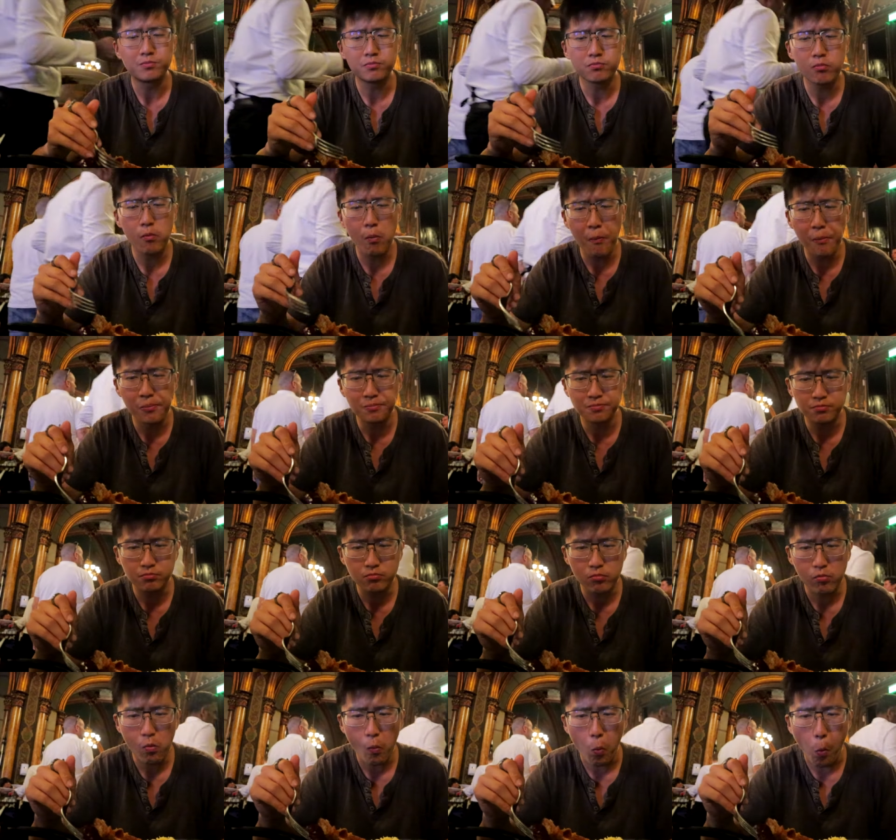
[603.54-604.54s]

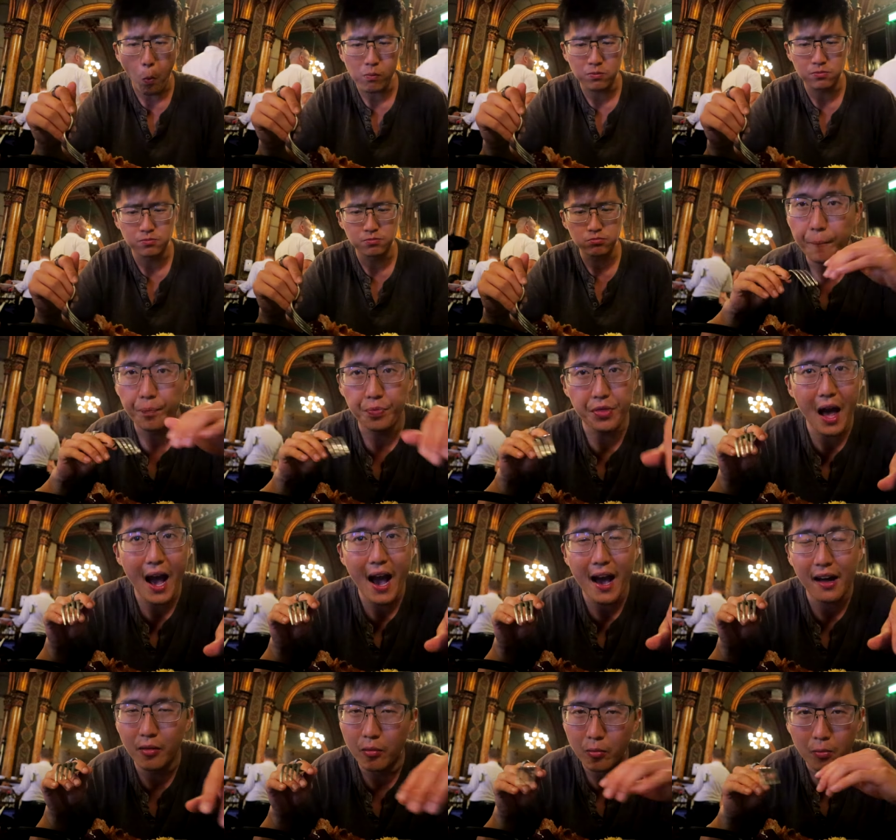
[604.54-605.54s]
Mm.
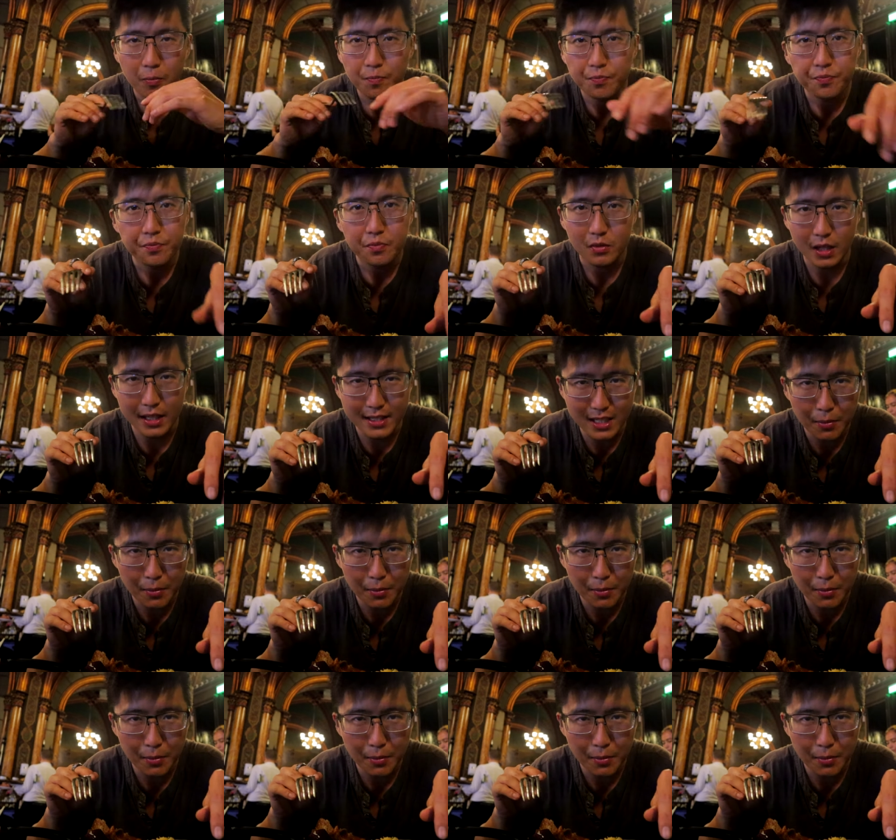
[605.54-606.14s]
That is